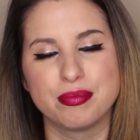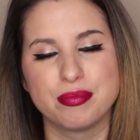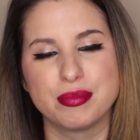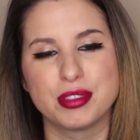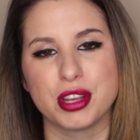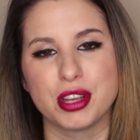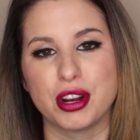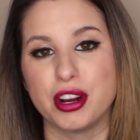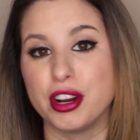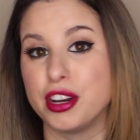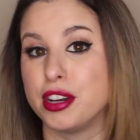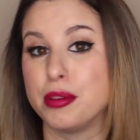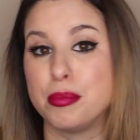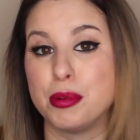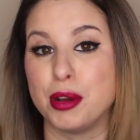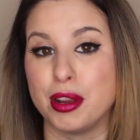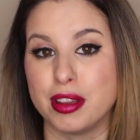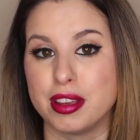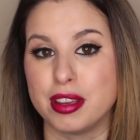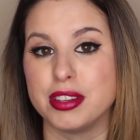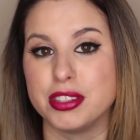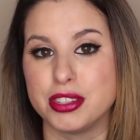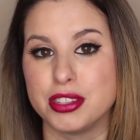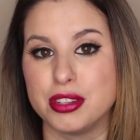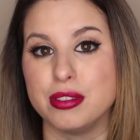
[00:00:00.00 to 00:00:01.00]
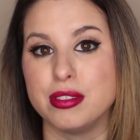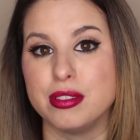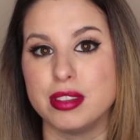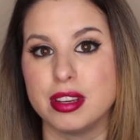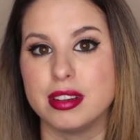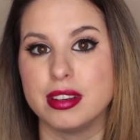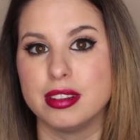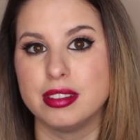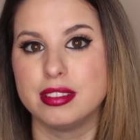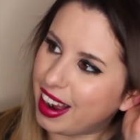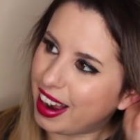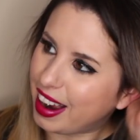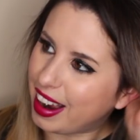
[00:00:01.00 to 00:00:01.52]
Sorry to break it to you.
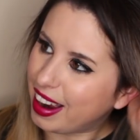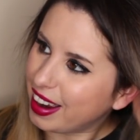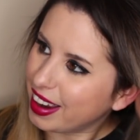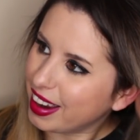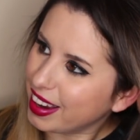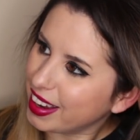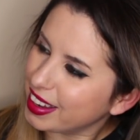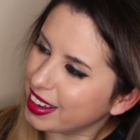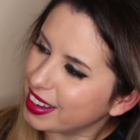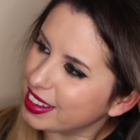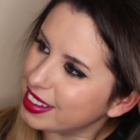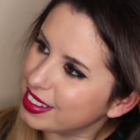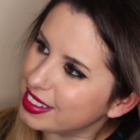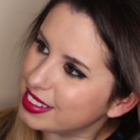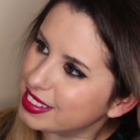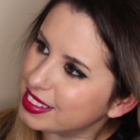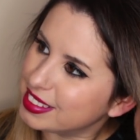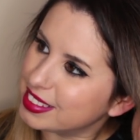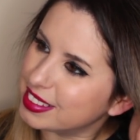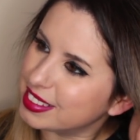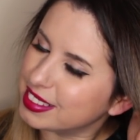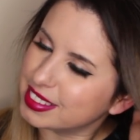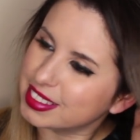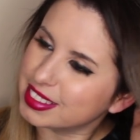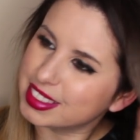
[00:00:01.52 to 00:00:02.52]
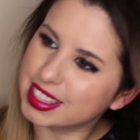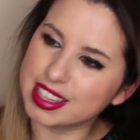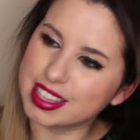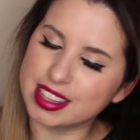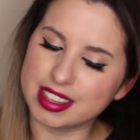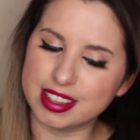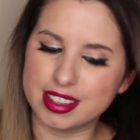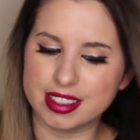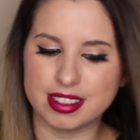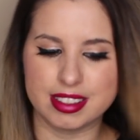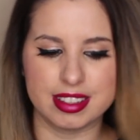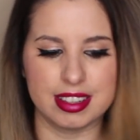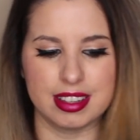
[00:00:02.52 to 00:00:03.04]
I
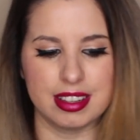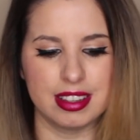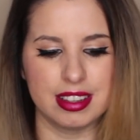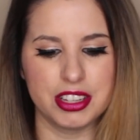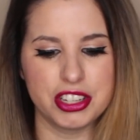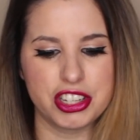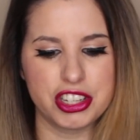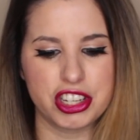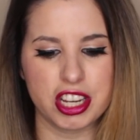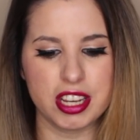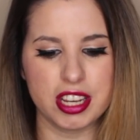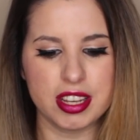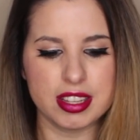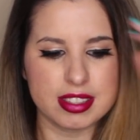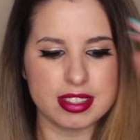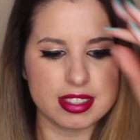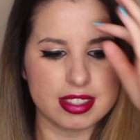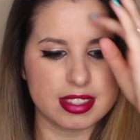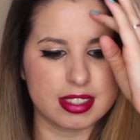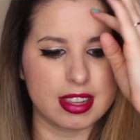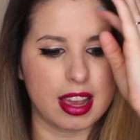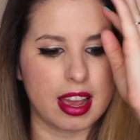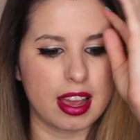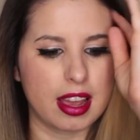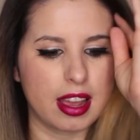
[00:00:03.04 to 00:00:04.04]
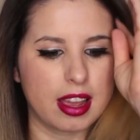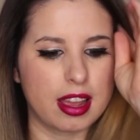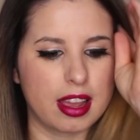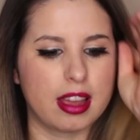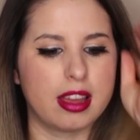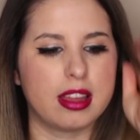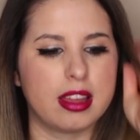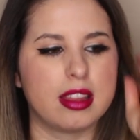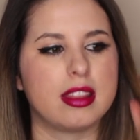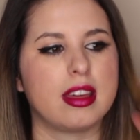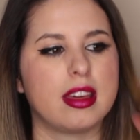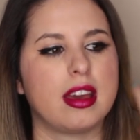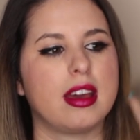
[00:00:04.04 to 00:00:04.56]
can legit
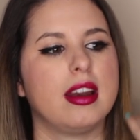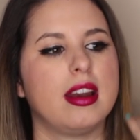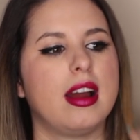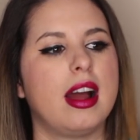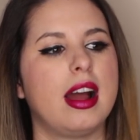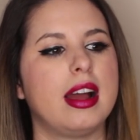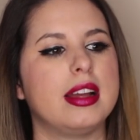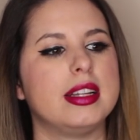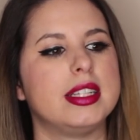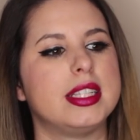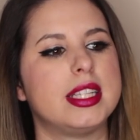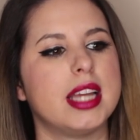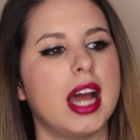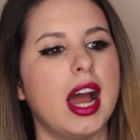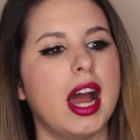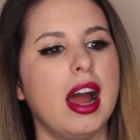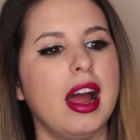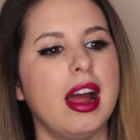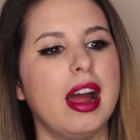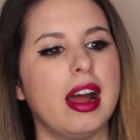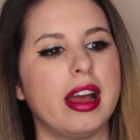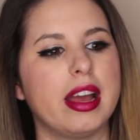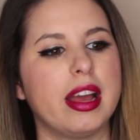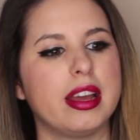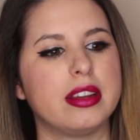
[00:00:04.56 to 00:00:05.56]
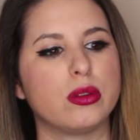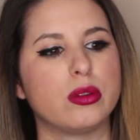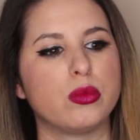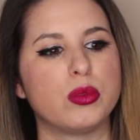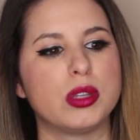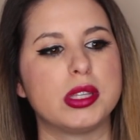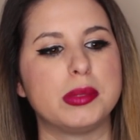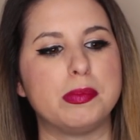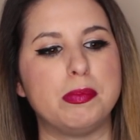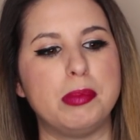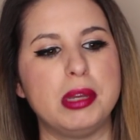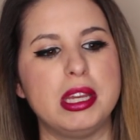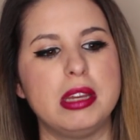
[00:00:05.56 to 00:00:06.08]
say that I died,
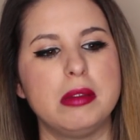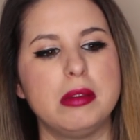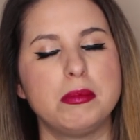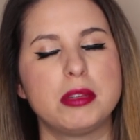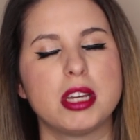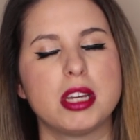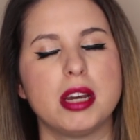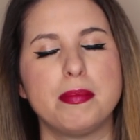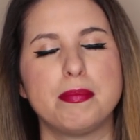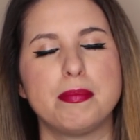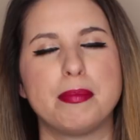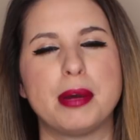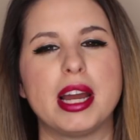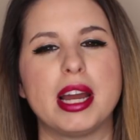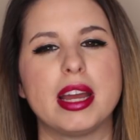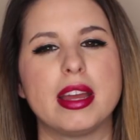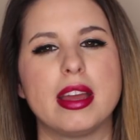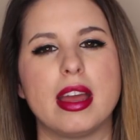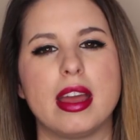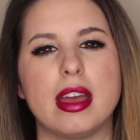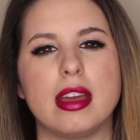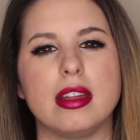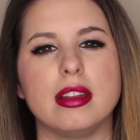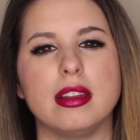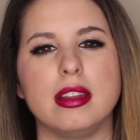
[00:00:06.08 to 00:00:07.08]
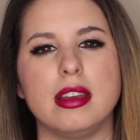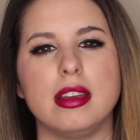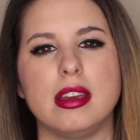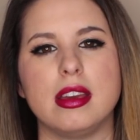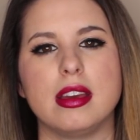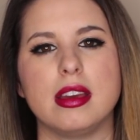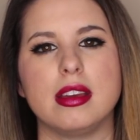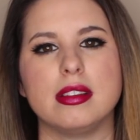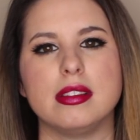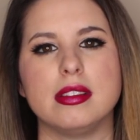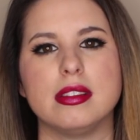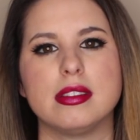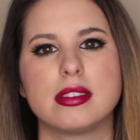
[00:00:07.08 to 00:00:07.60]
was beamed up by
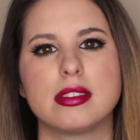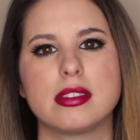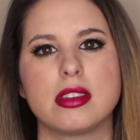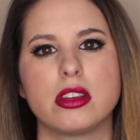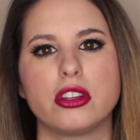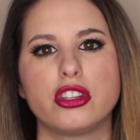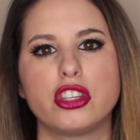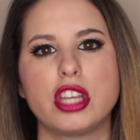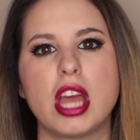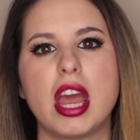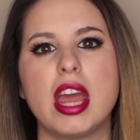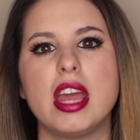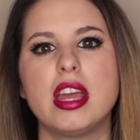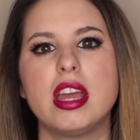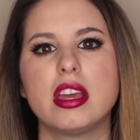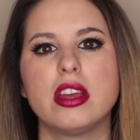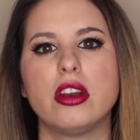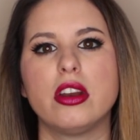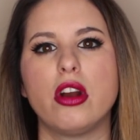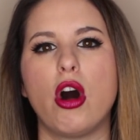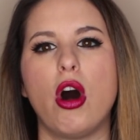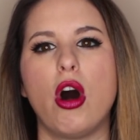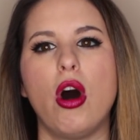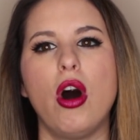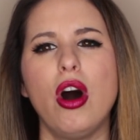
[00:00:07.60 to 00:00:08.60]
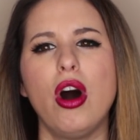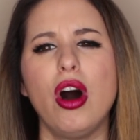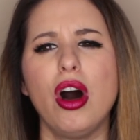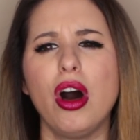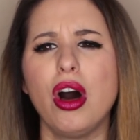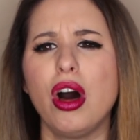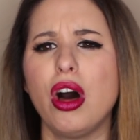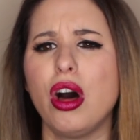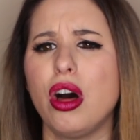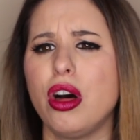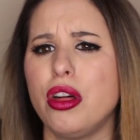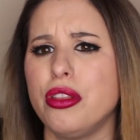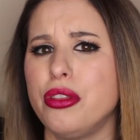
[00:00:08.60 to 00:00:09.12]
aliens, taken
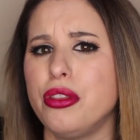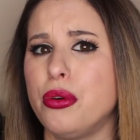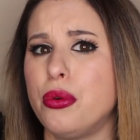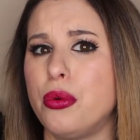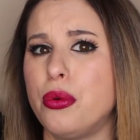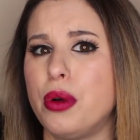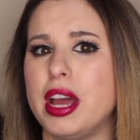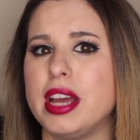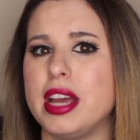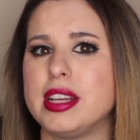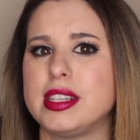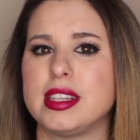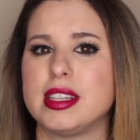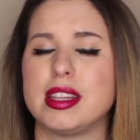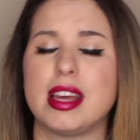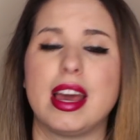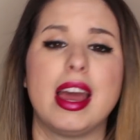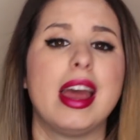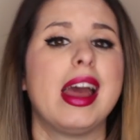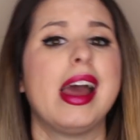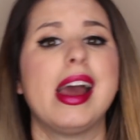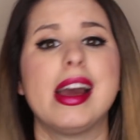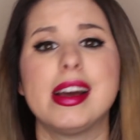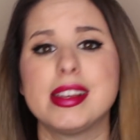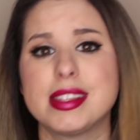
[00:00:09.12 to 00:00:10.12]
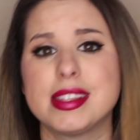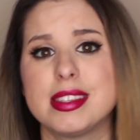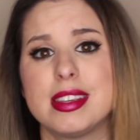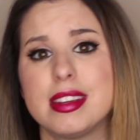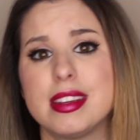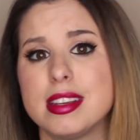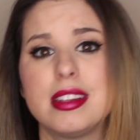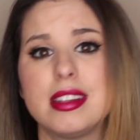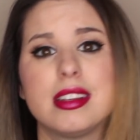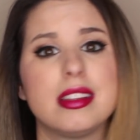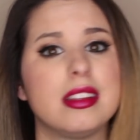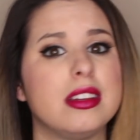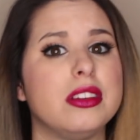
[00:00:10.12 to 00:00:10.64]
all the way to the ass
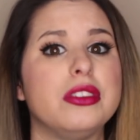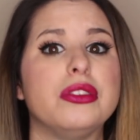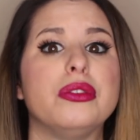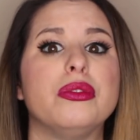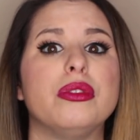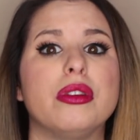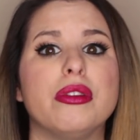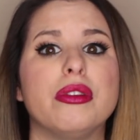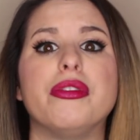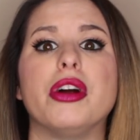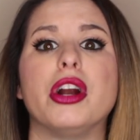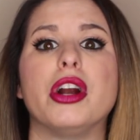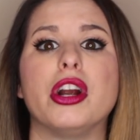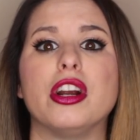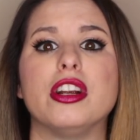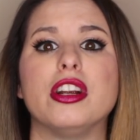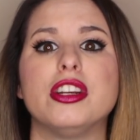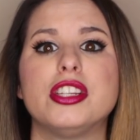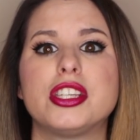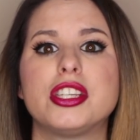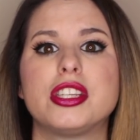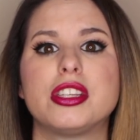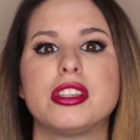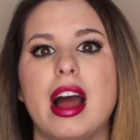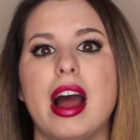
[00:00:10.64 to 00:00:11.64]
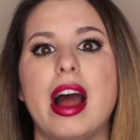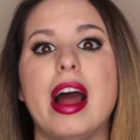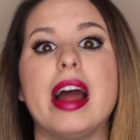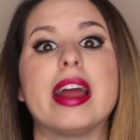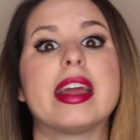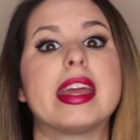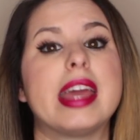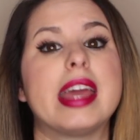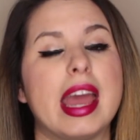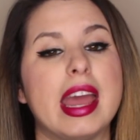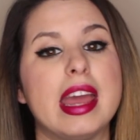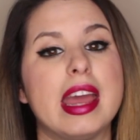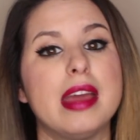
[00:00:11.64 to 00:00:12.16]
end of the universe. I
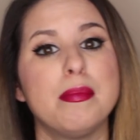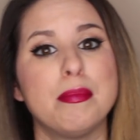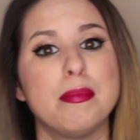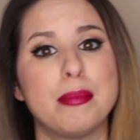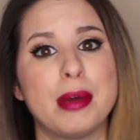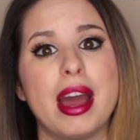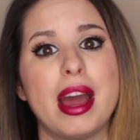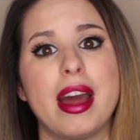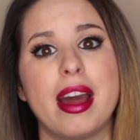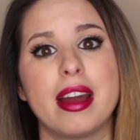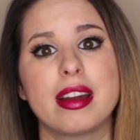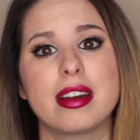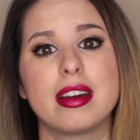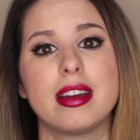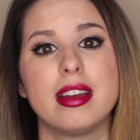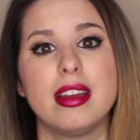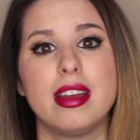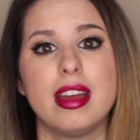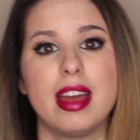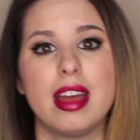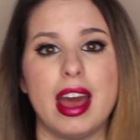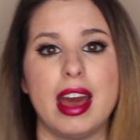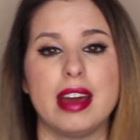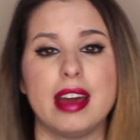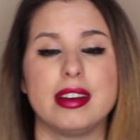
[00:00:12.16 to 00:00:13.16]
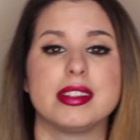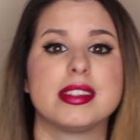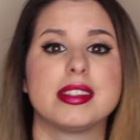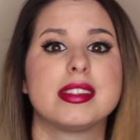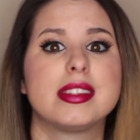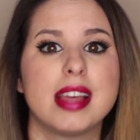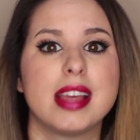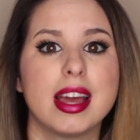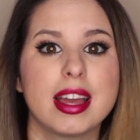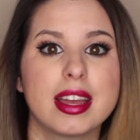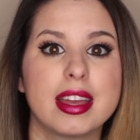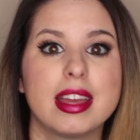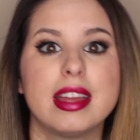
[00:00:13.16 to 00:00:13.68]
came back, had a
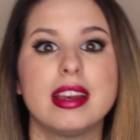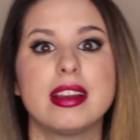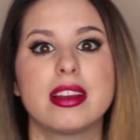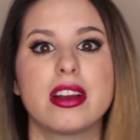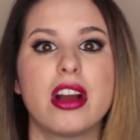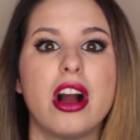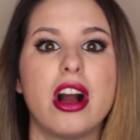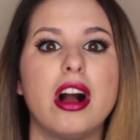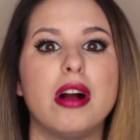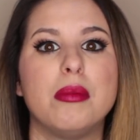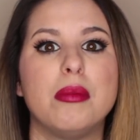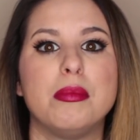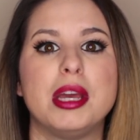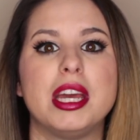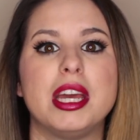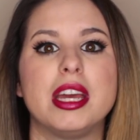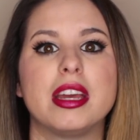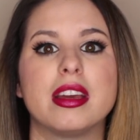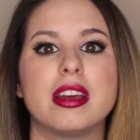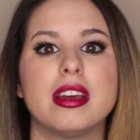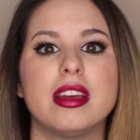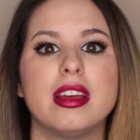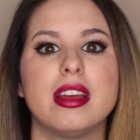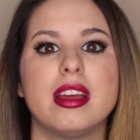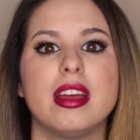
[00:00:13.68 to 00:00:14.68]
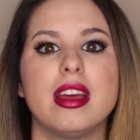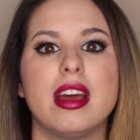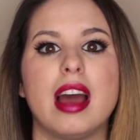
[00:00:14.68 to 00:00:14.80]
second coming.